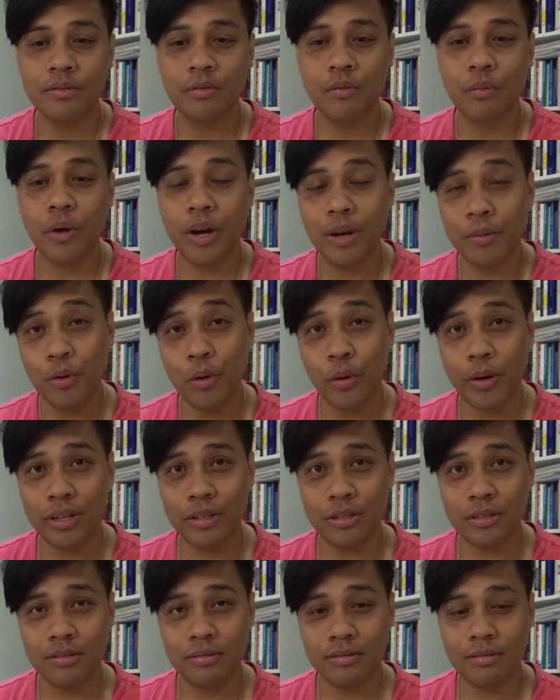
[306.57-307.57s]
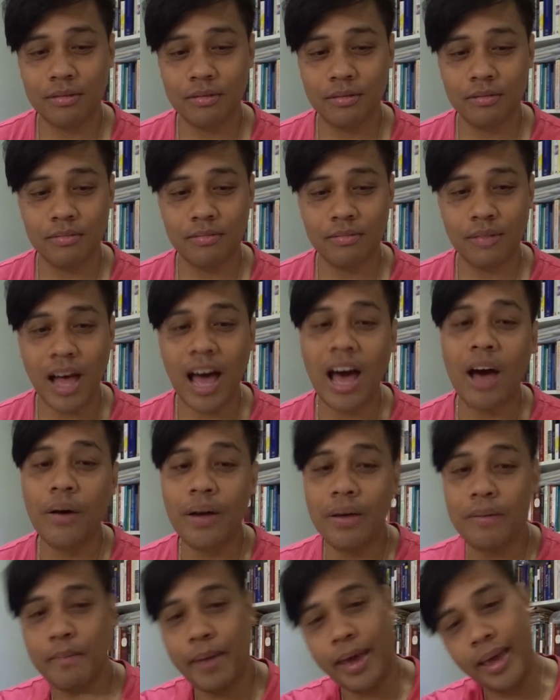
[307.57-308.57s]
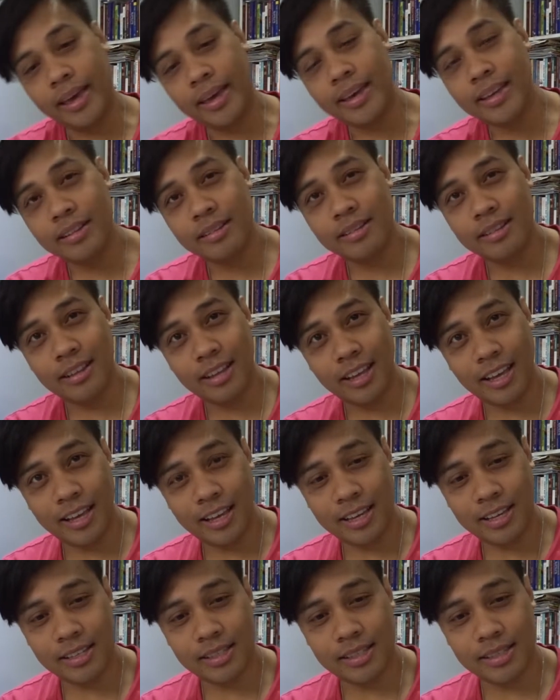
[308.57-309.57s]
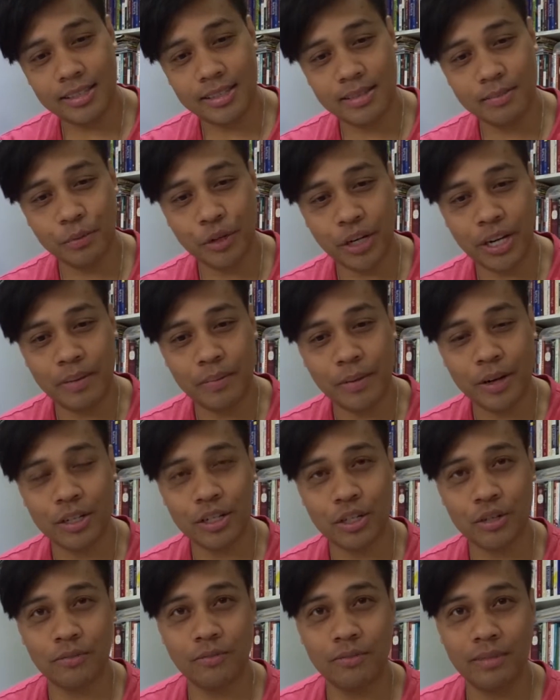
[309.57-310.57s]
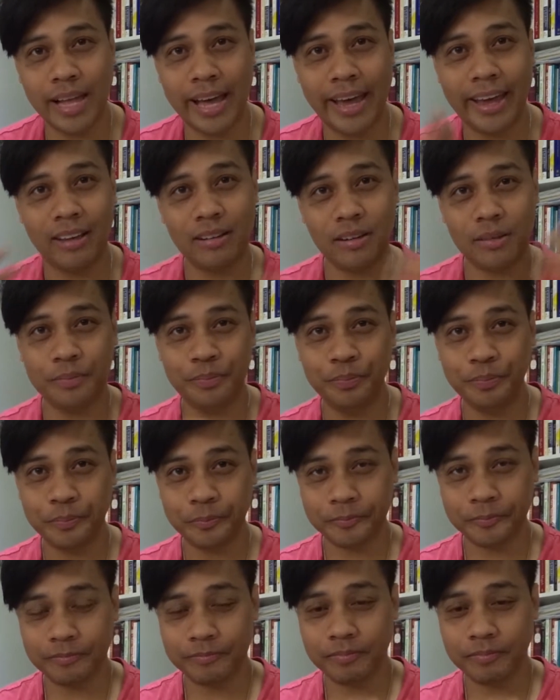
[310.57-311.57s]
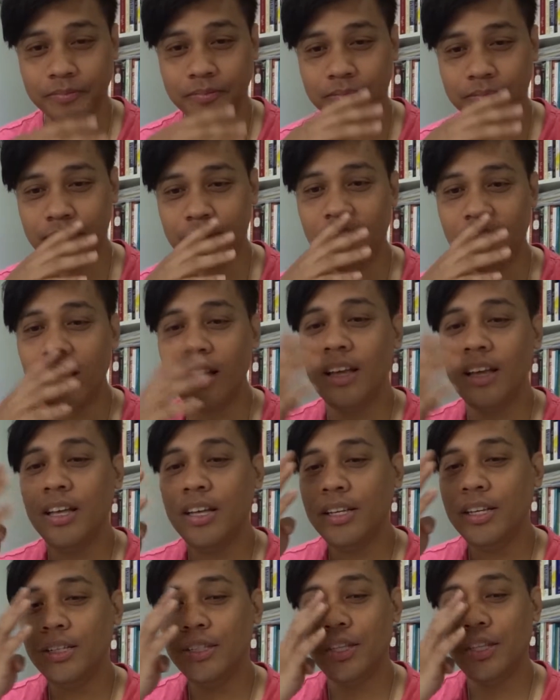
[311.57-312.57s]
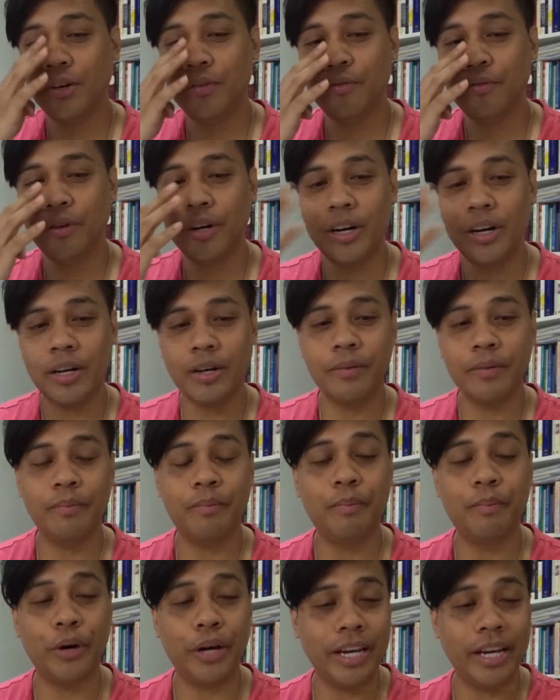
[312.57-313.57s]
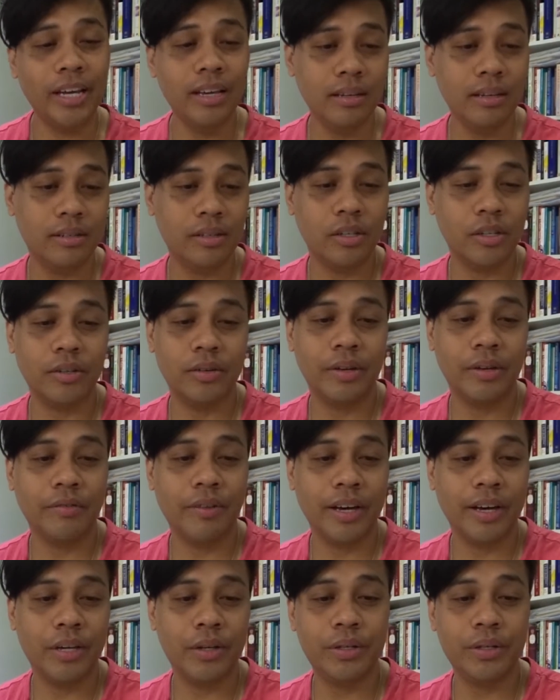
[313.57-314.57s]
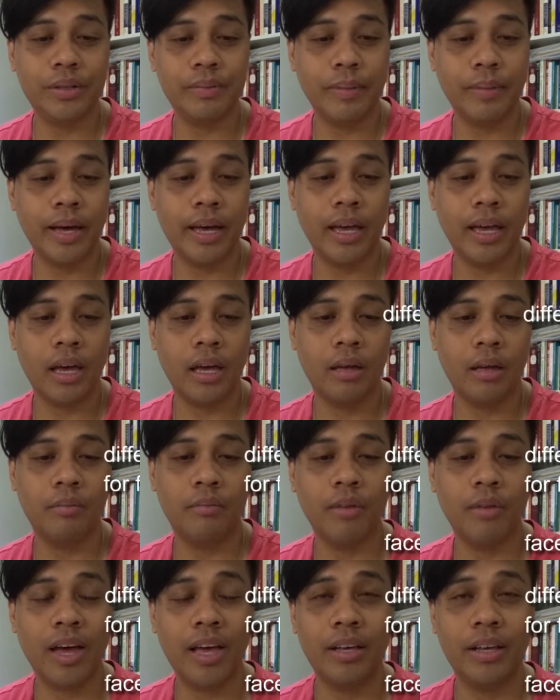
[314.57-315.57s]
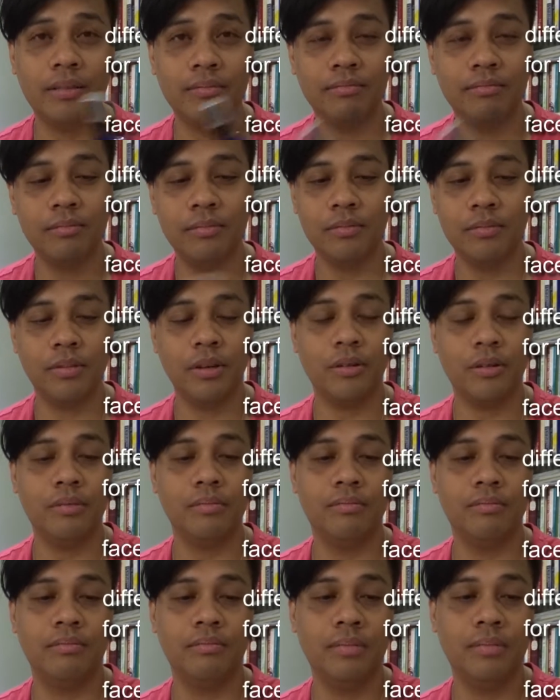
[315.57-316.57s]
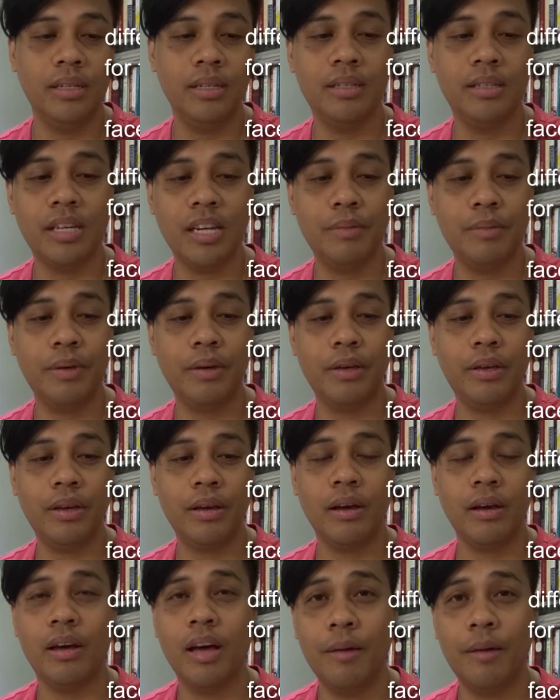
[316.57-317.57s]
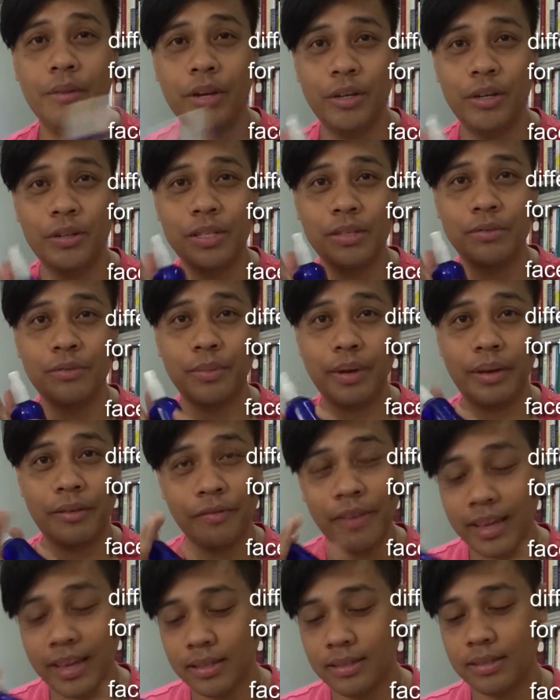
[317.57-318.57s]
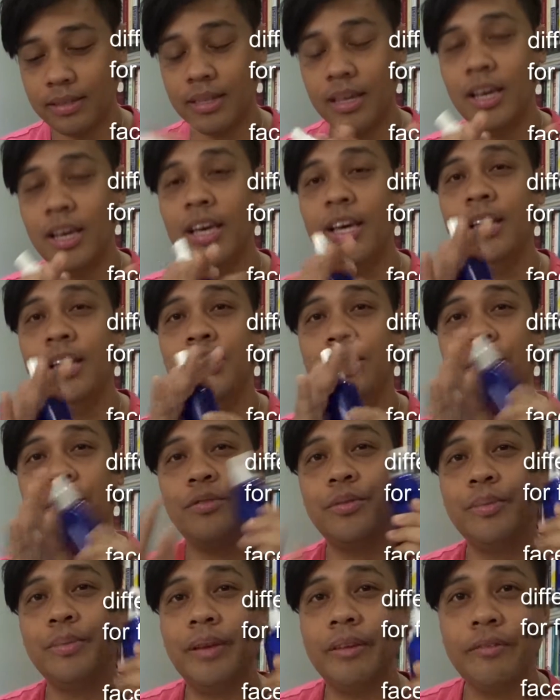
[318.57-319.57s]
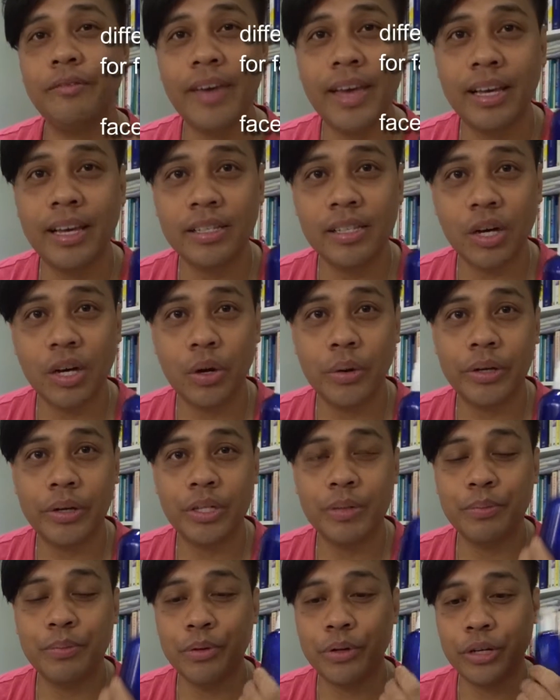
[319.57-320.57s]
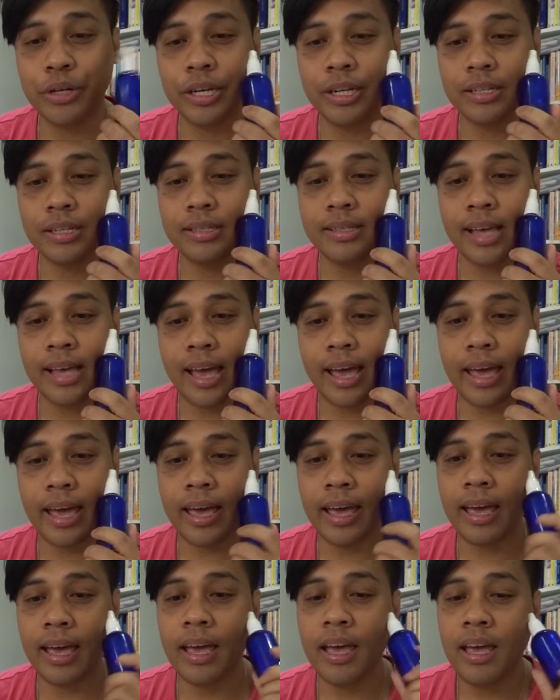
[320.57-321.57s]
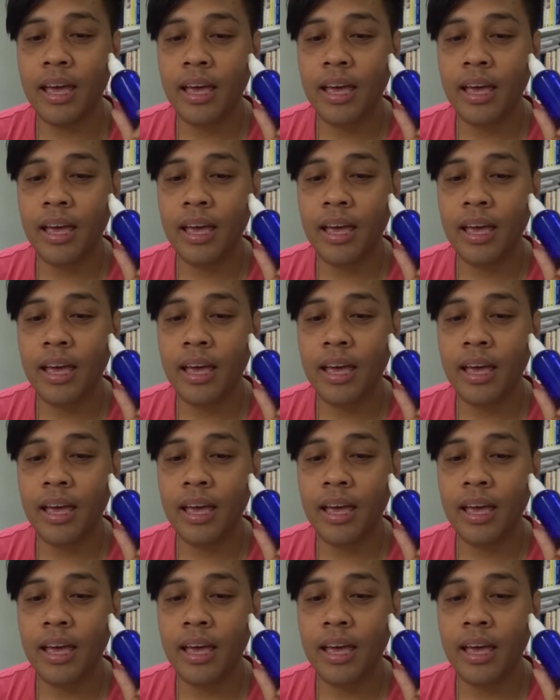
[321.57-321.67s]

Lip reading: what I'm going, how I make it is pretty much like, so for a body, so if I use my, I'm going to use this for my face. So for my face, I'm going to put, say,